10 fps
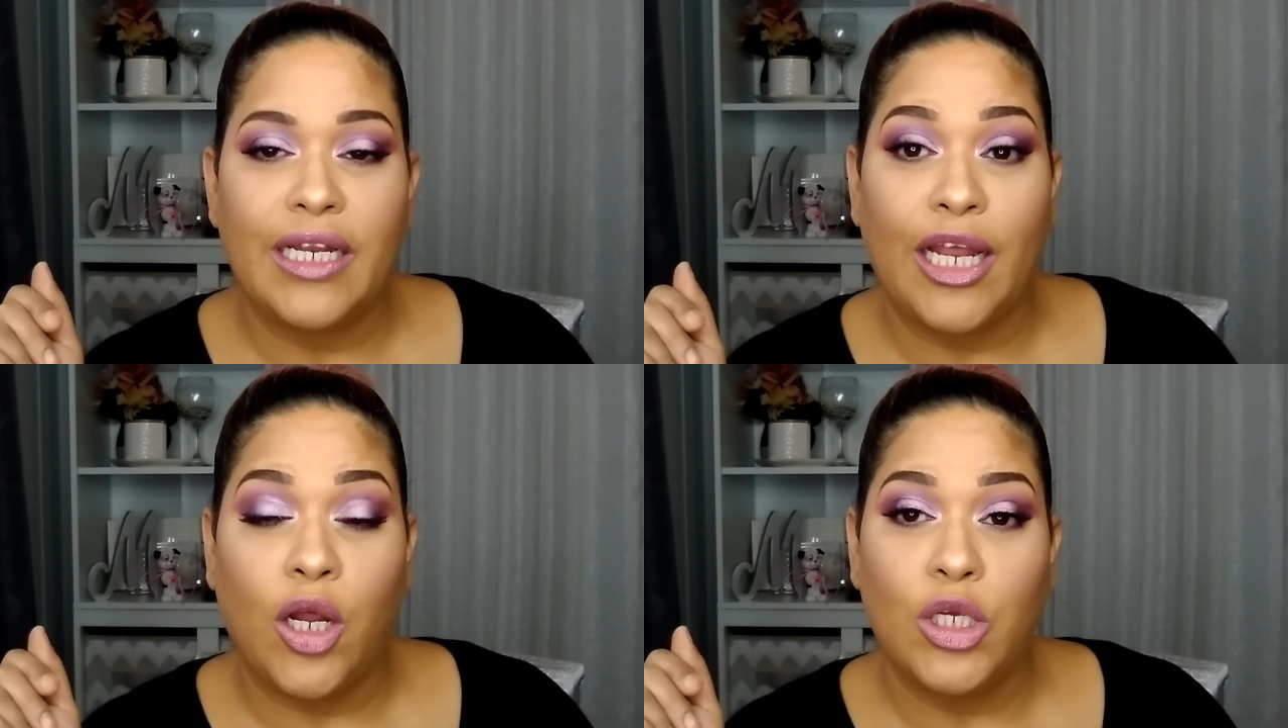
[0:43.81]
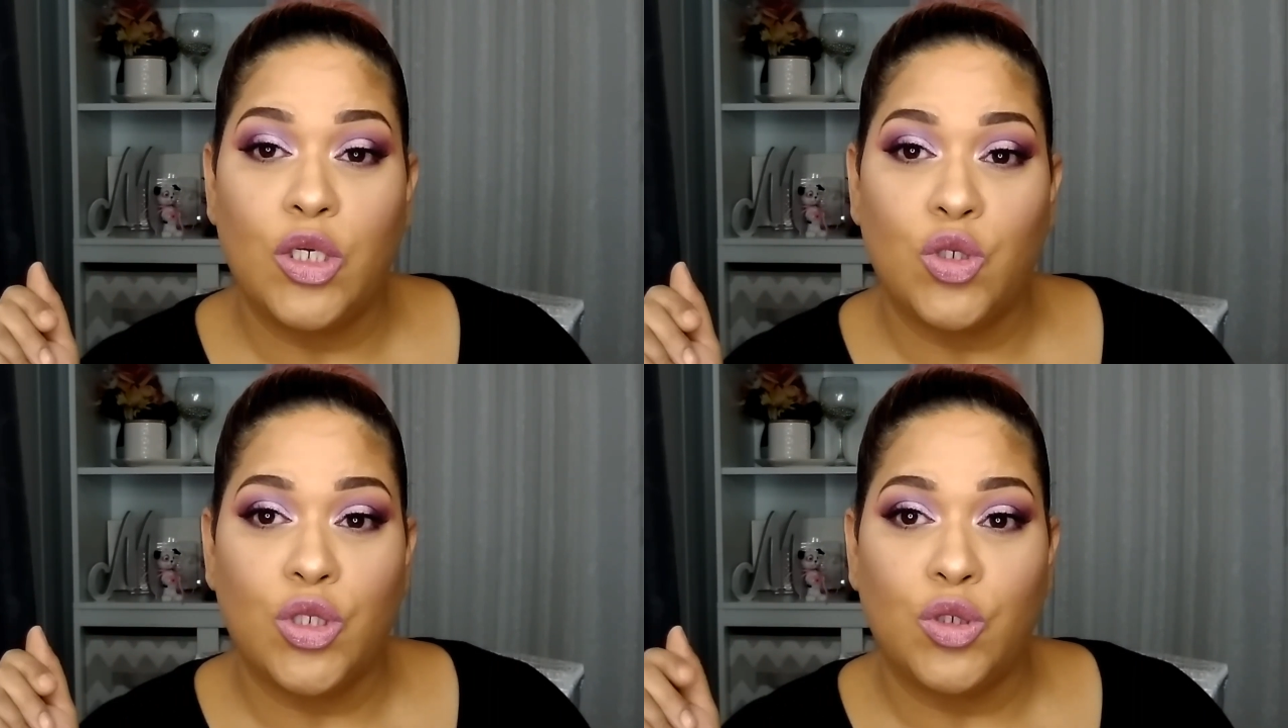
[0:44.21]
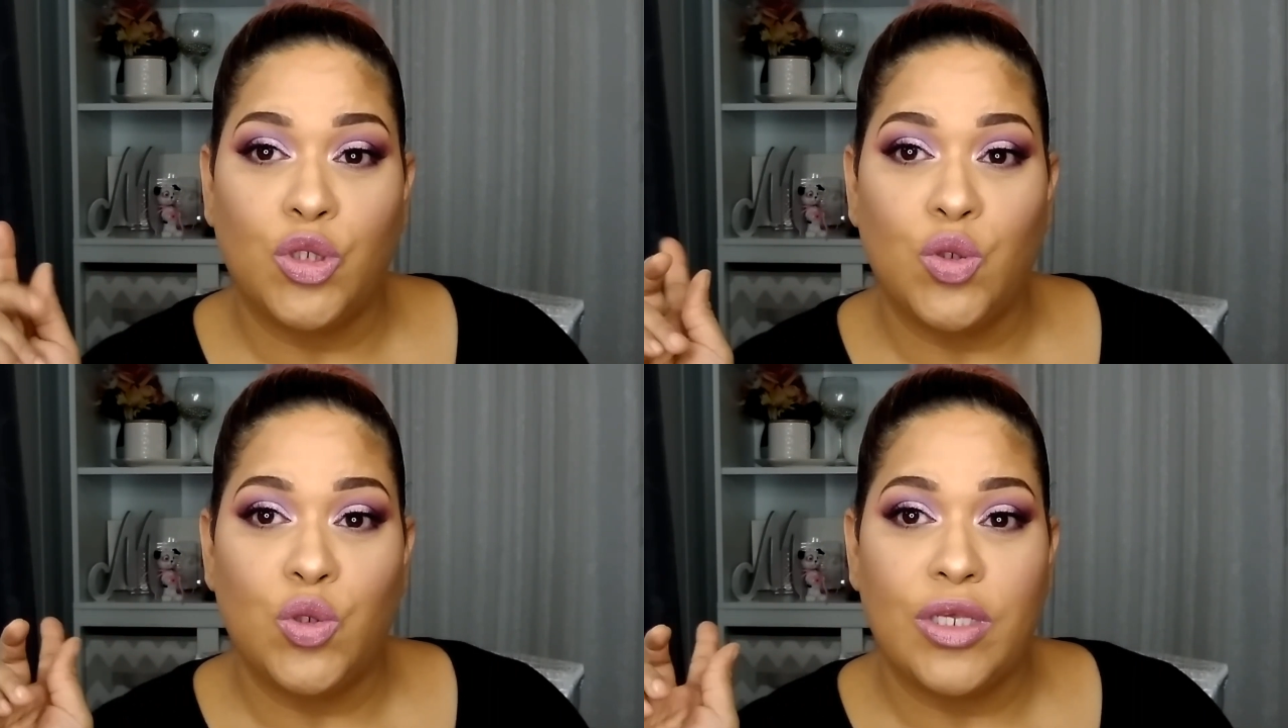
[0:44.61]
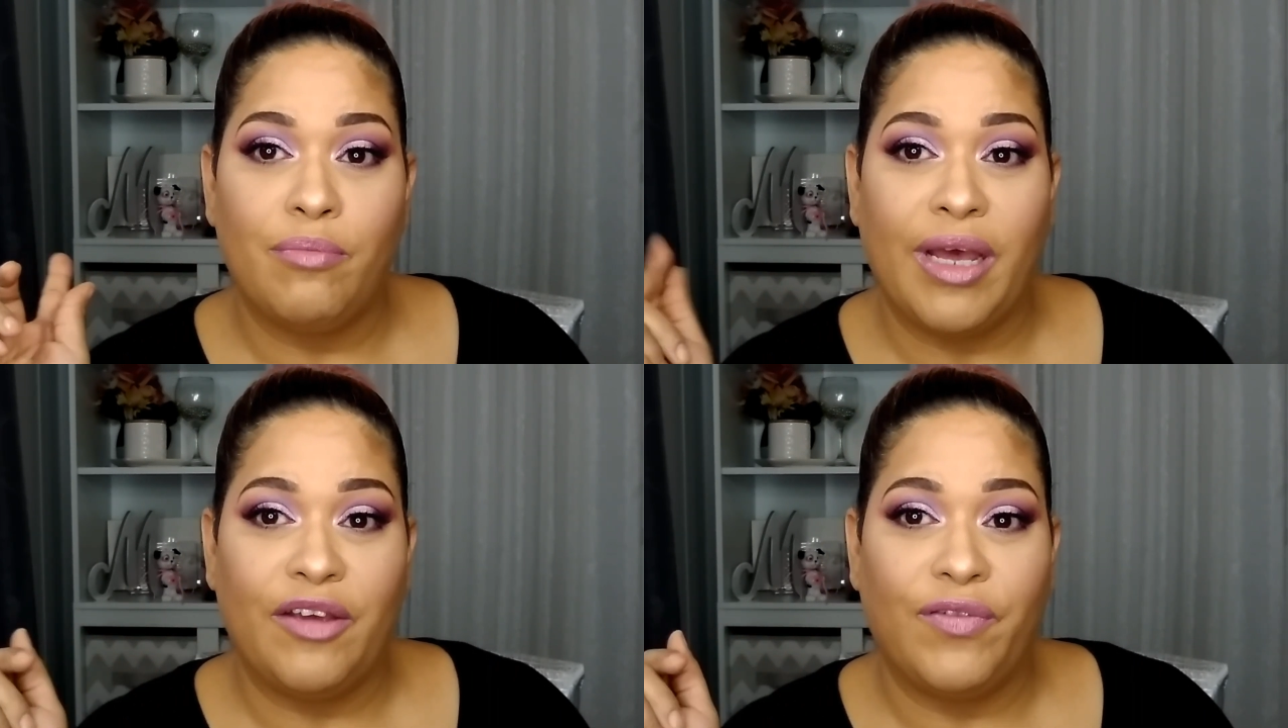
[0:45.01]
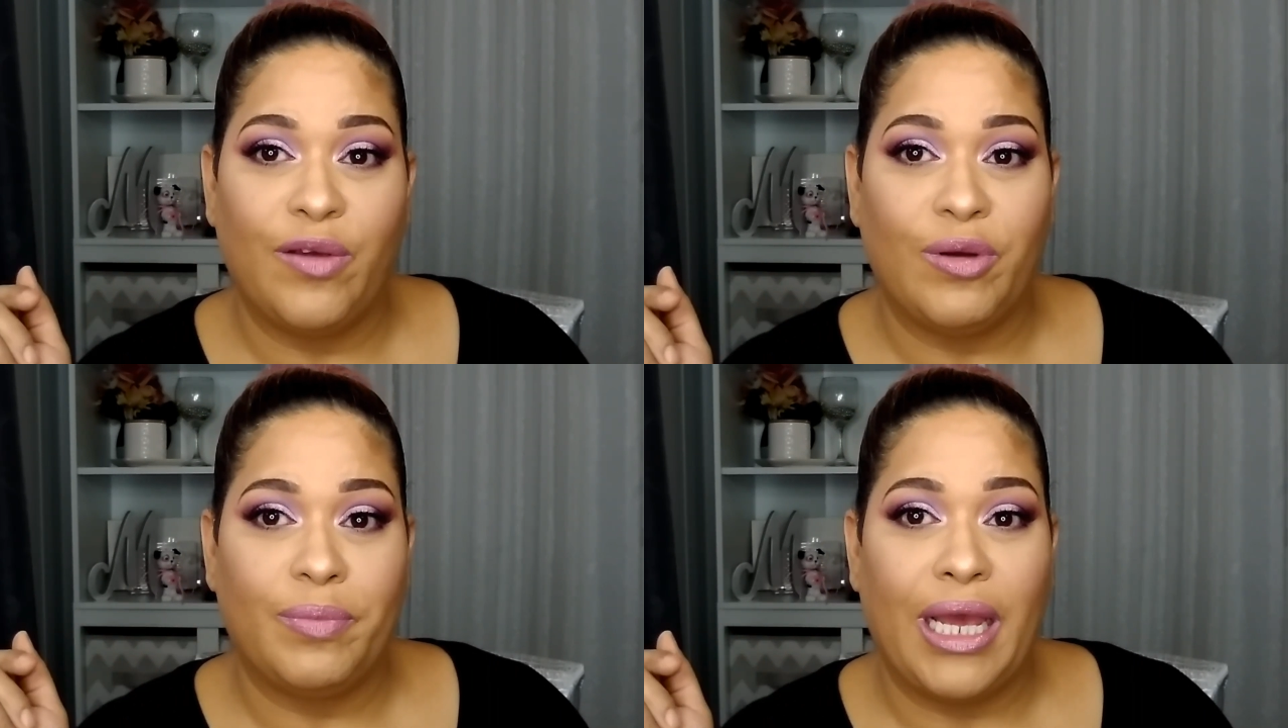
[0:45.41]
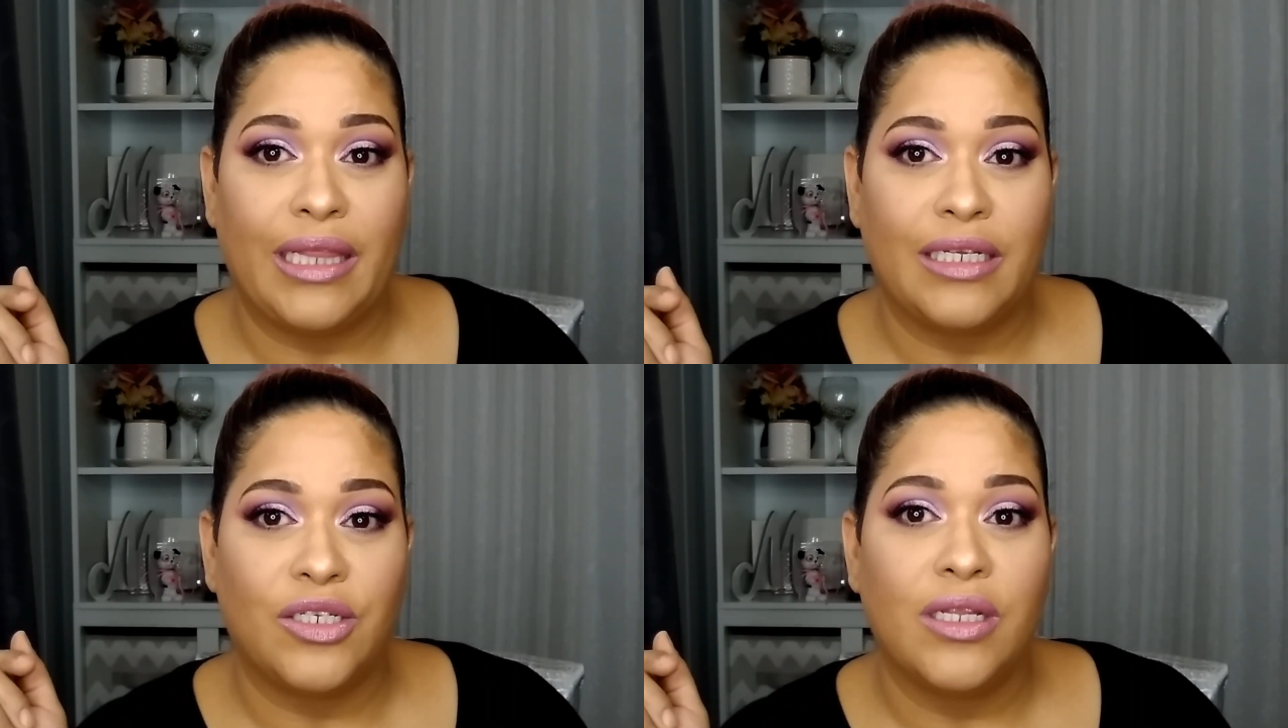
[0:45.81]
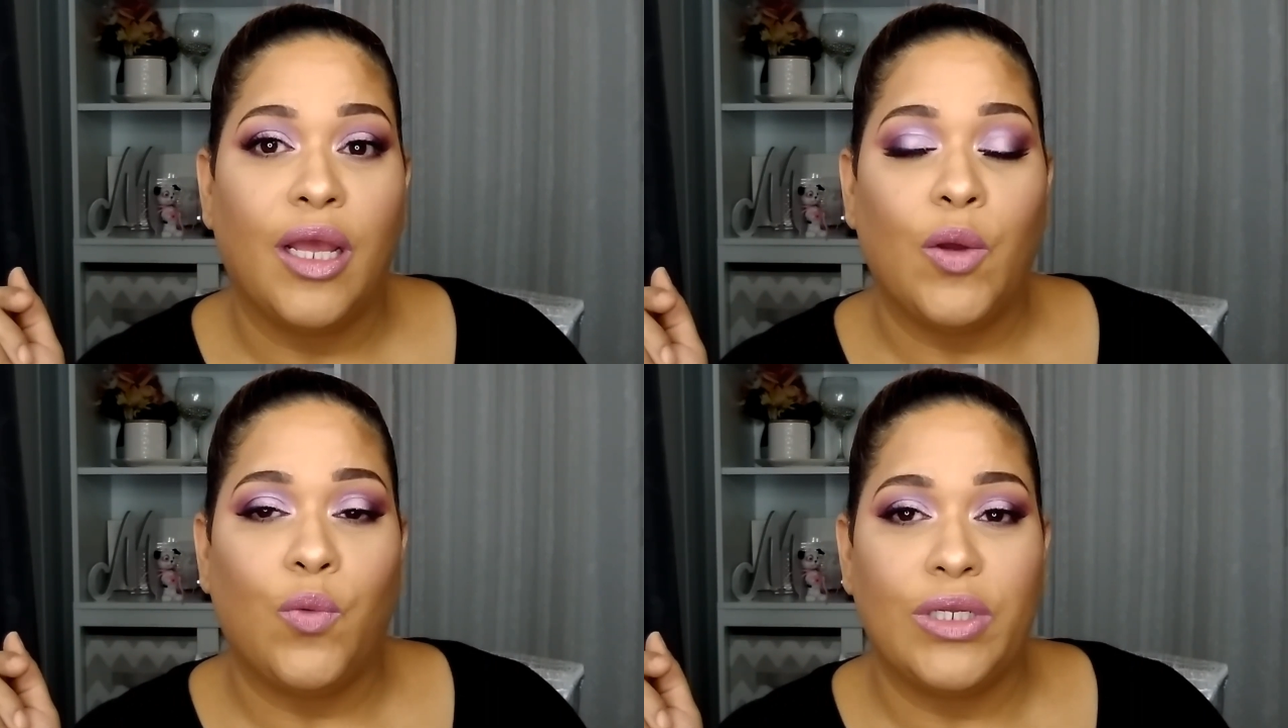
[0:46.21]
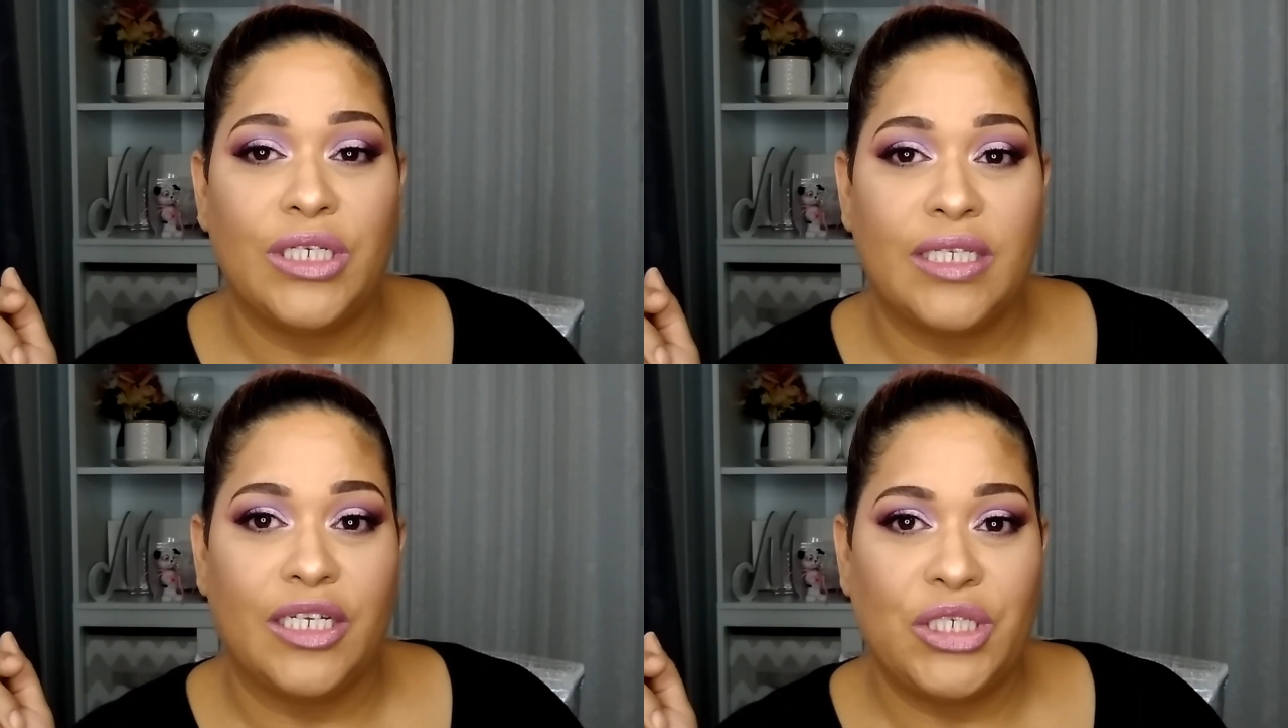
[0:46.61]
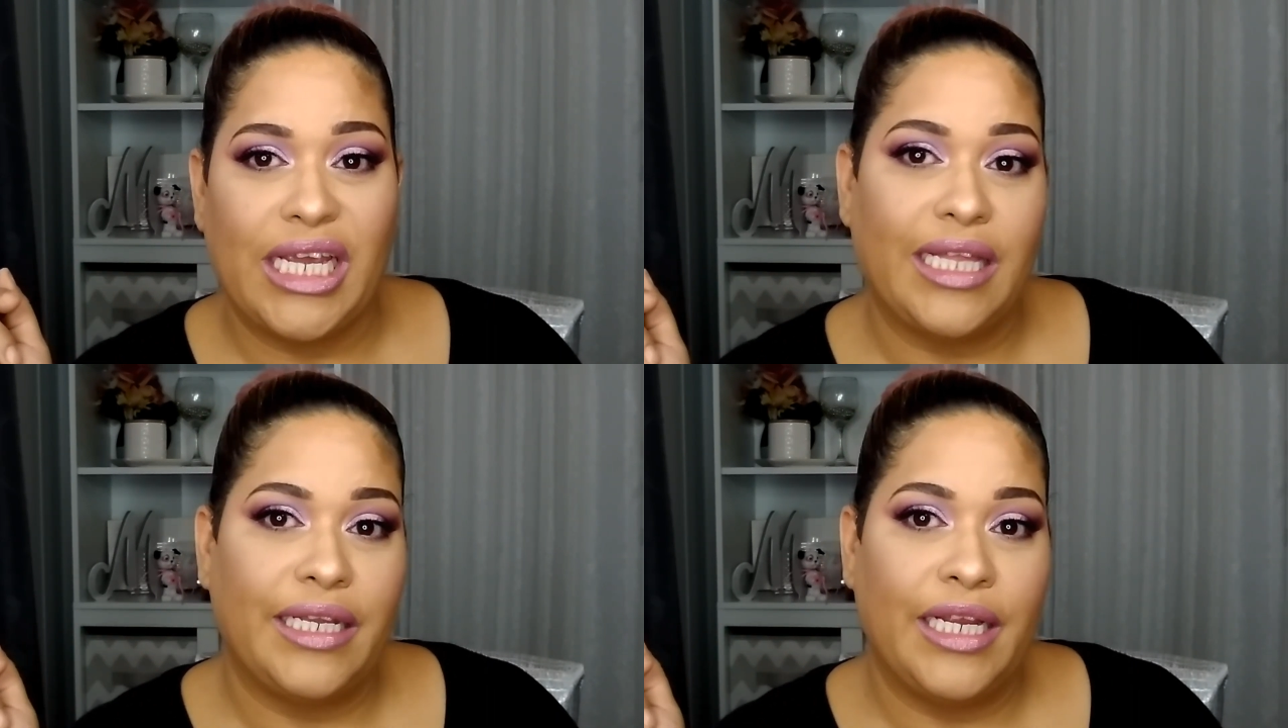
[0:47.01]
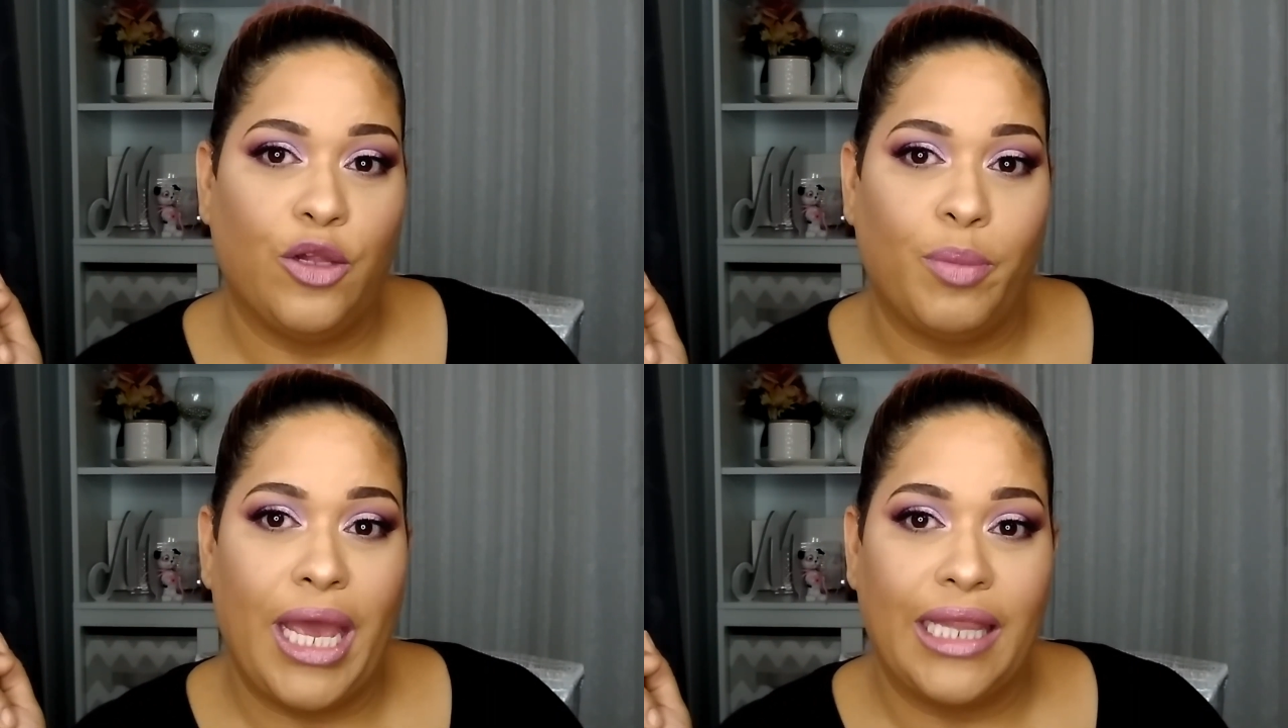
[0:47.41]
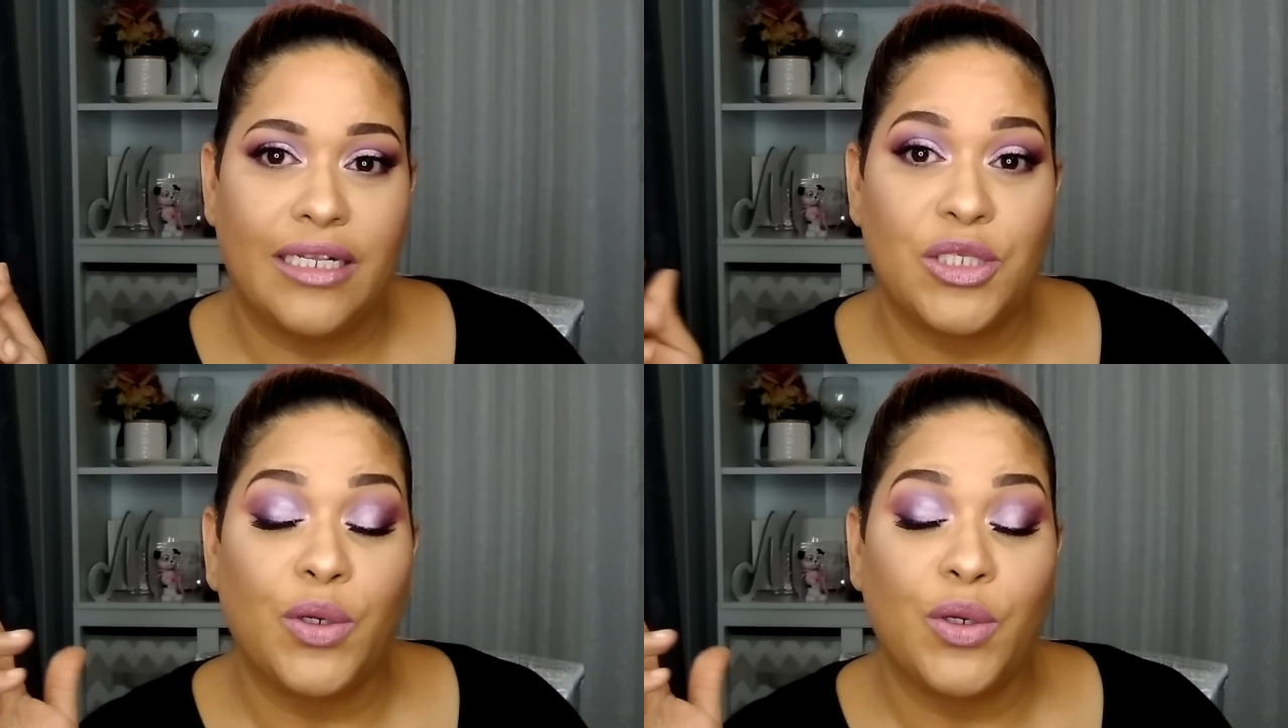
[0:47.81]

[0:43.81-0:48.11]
And I'll also use my favorite palette, which is the Jaclyn Hill palette.